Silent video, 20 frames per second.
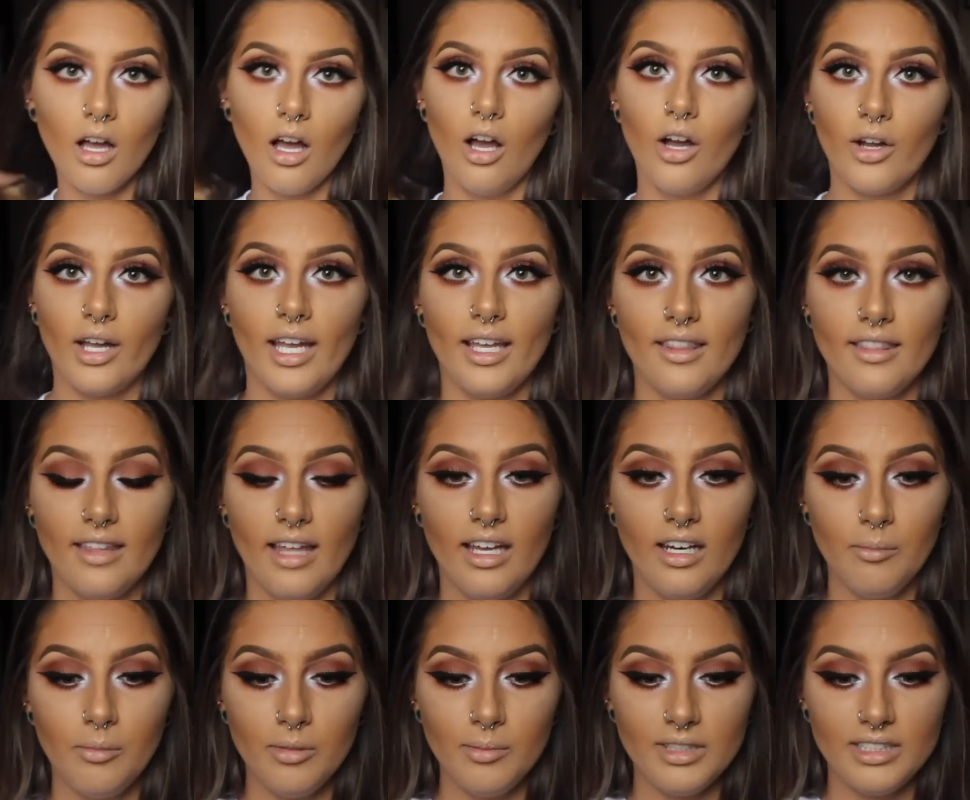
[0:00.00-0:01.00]
Okay, then
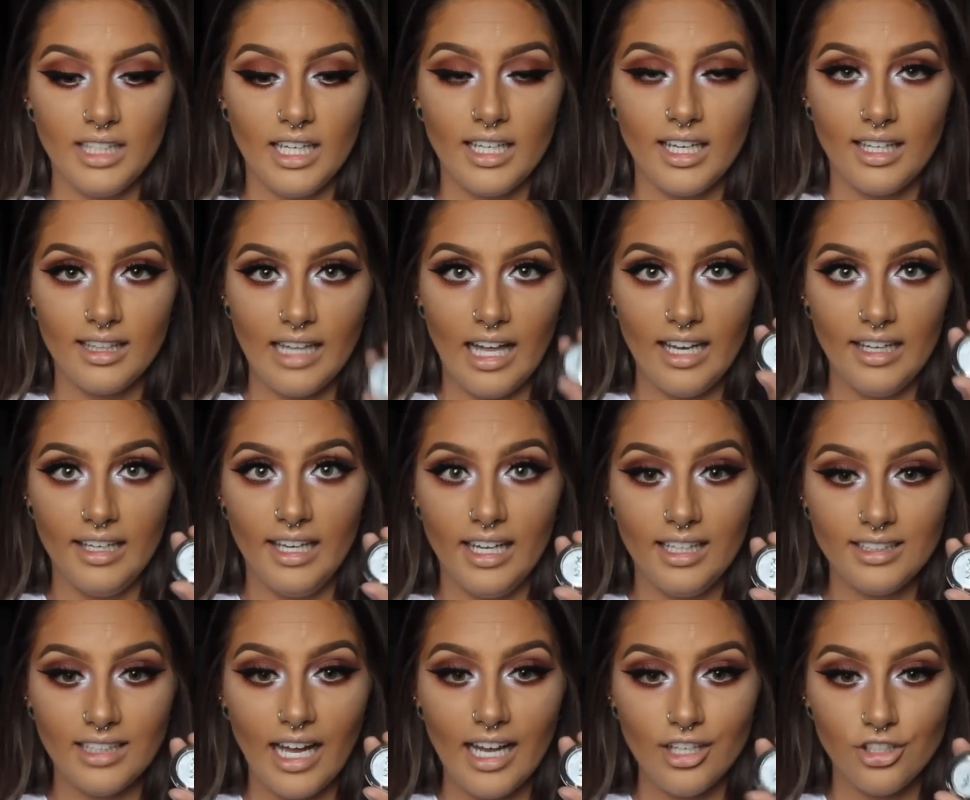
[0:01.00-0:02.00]
I'm going to be taking that
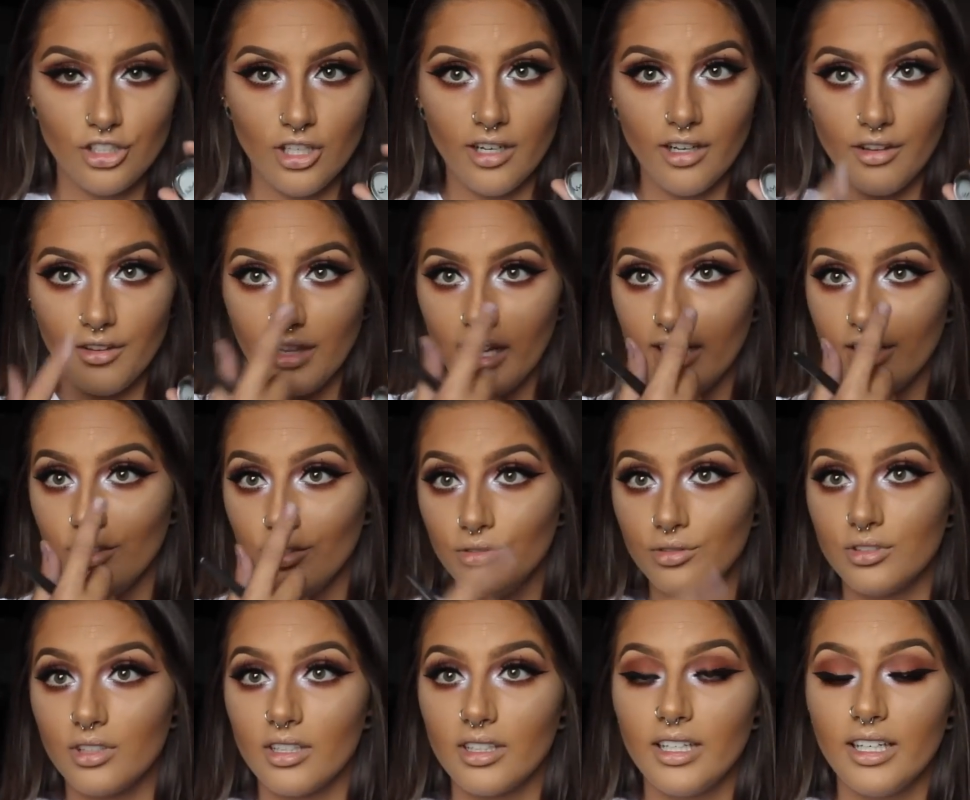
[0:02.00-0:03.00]
NYX eyeshadow that I
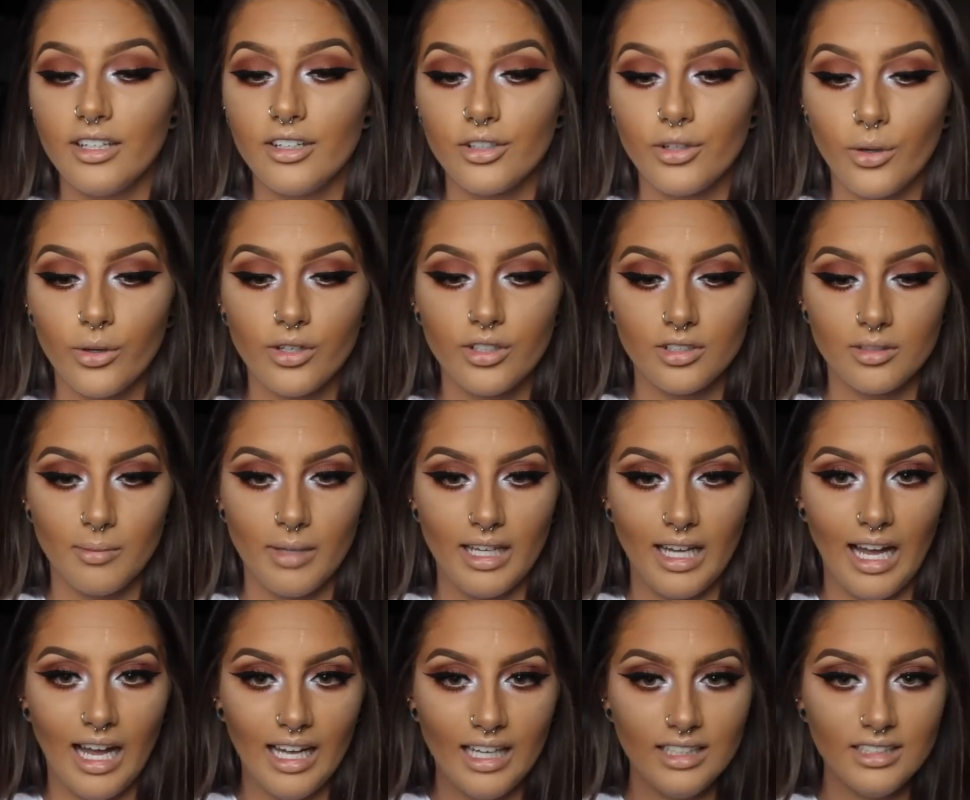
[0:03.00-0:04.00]
used on the inner corners of my
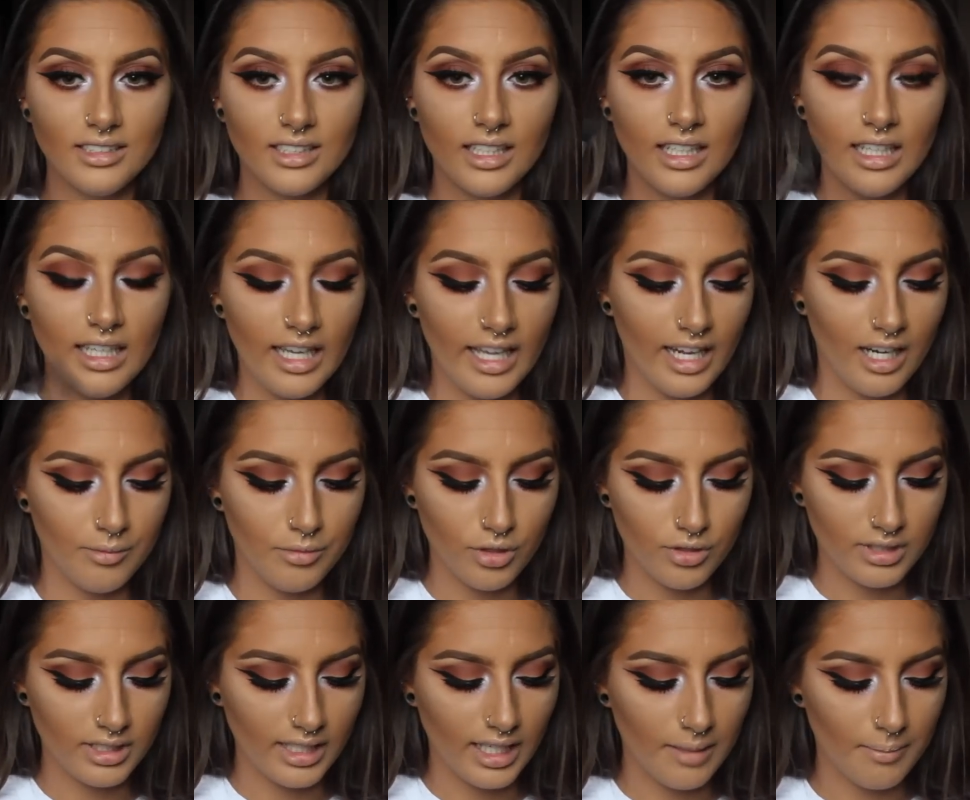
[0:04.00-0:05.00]
eyes, and I'm
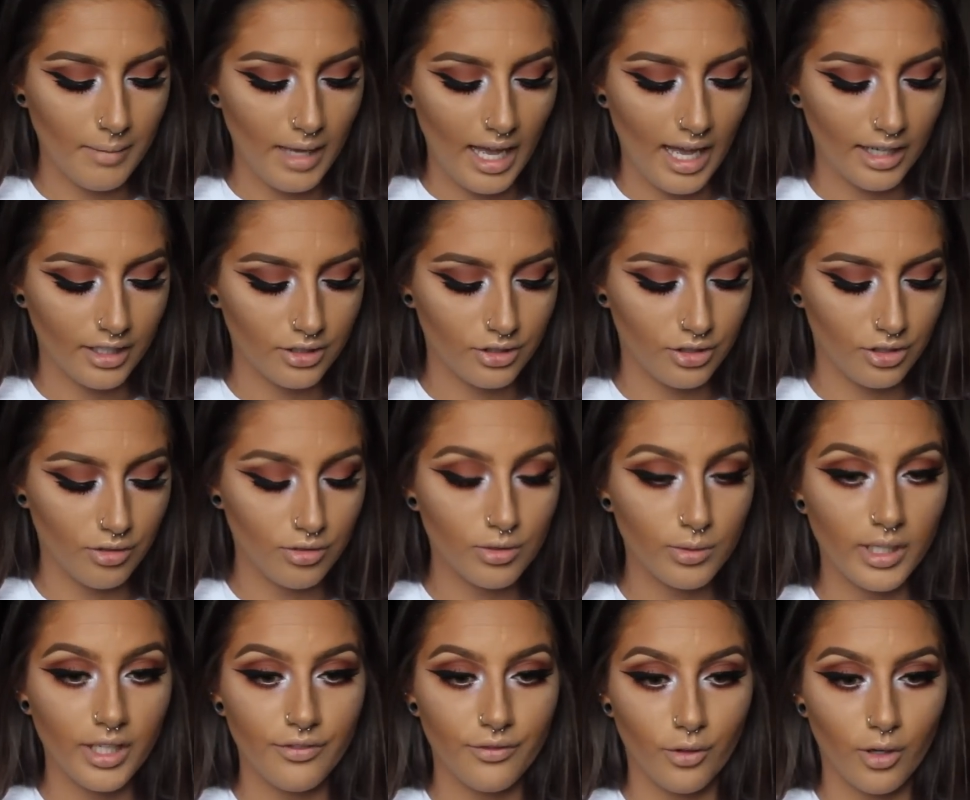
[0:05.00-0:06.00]
using a MAC
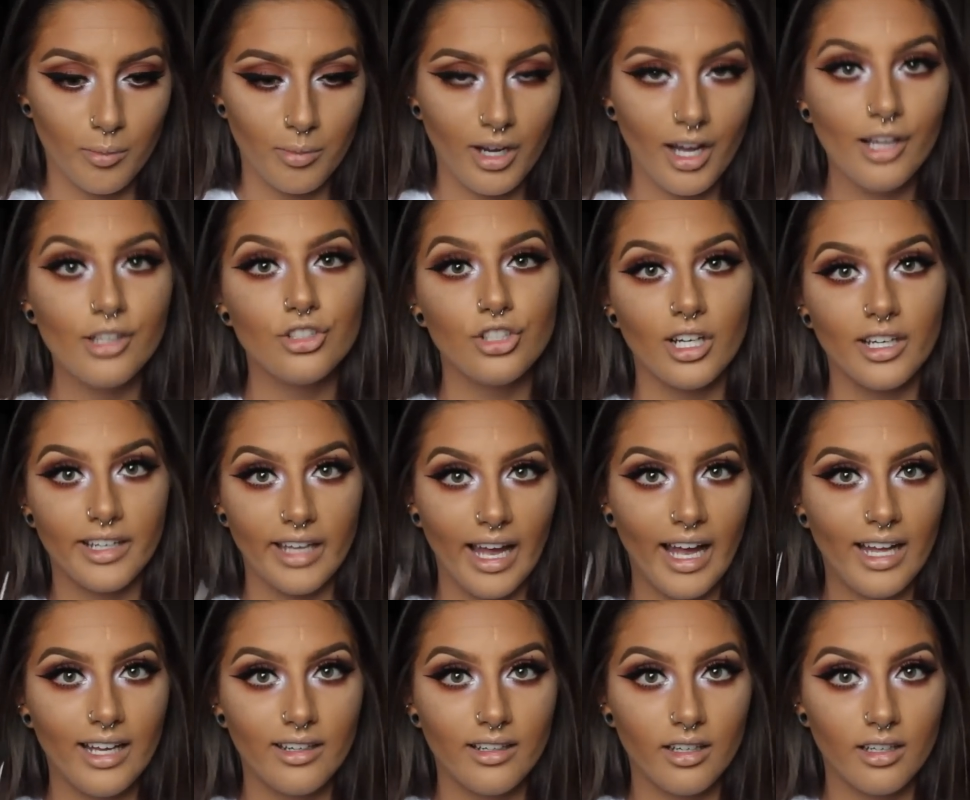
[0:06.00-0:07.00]
224 brush.
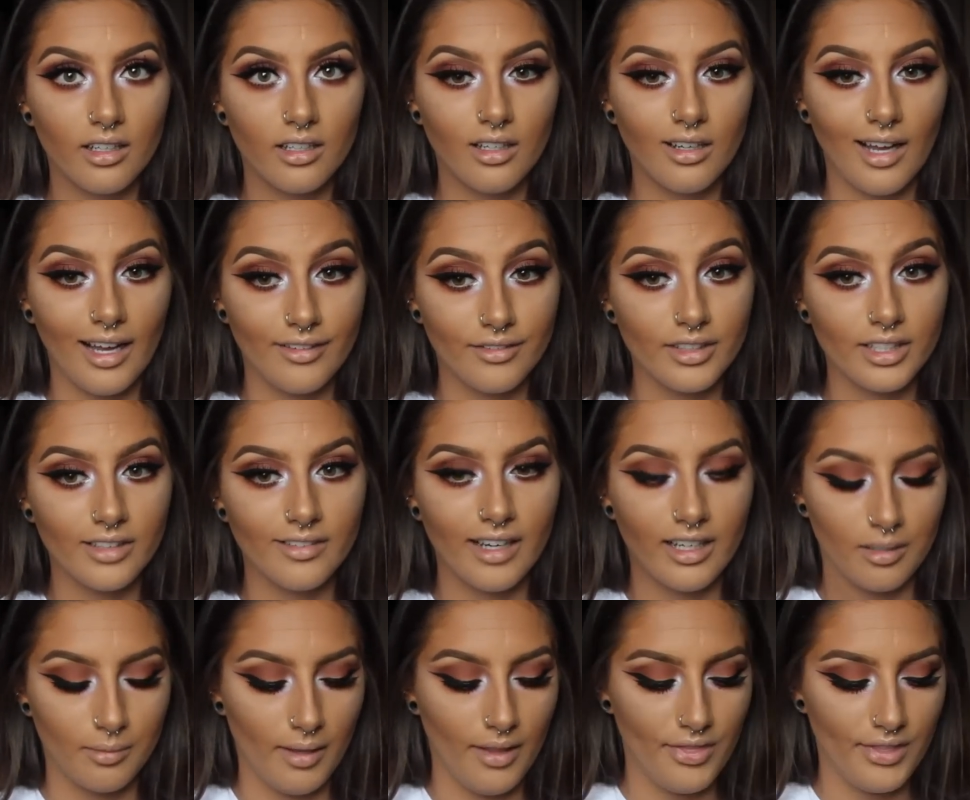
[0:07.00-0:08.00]
Again, I really
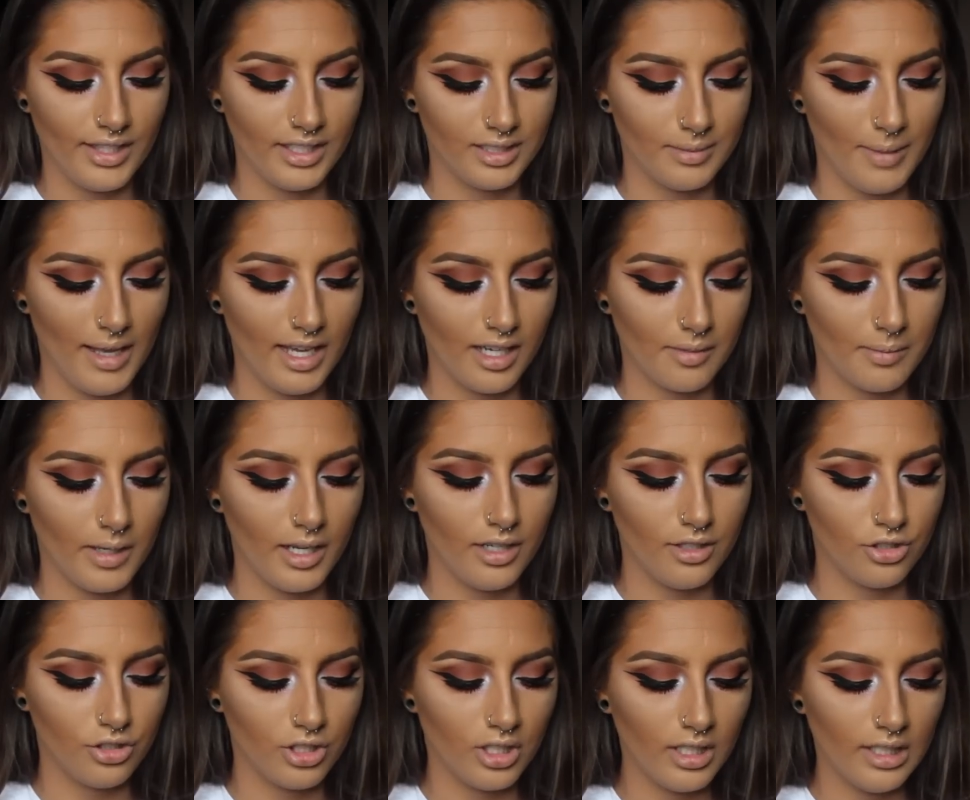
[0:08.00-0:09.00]
recommend this MAC
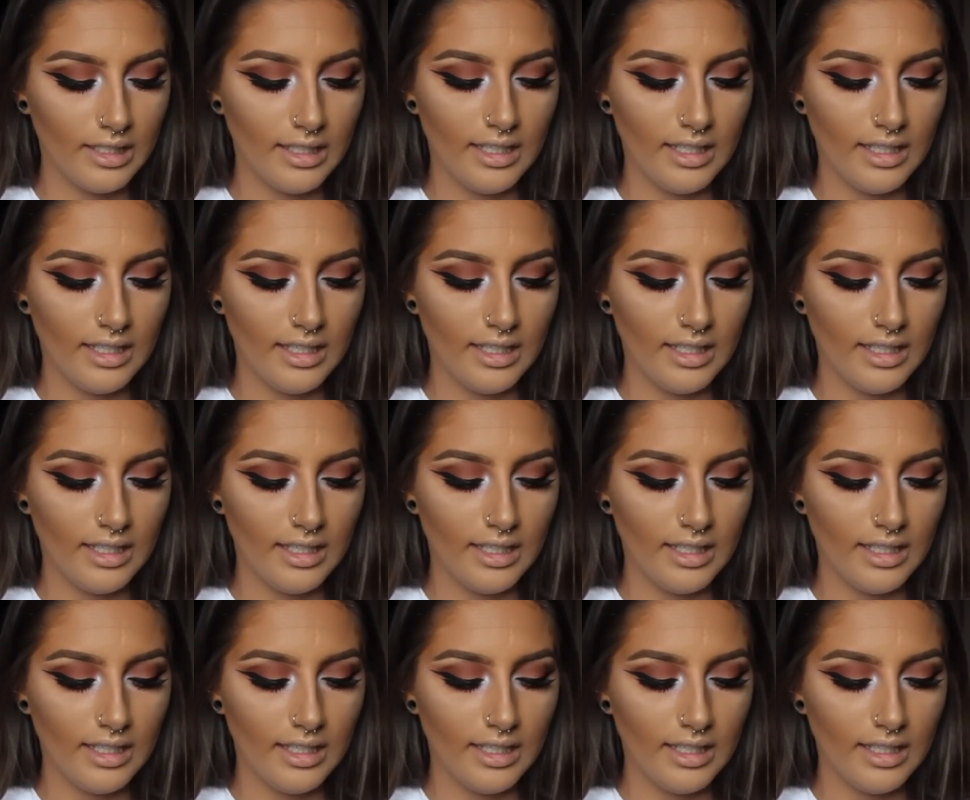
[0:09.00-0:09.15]
brush.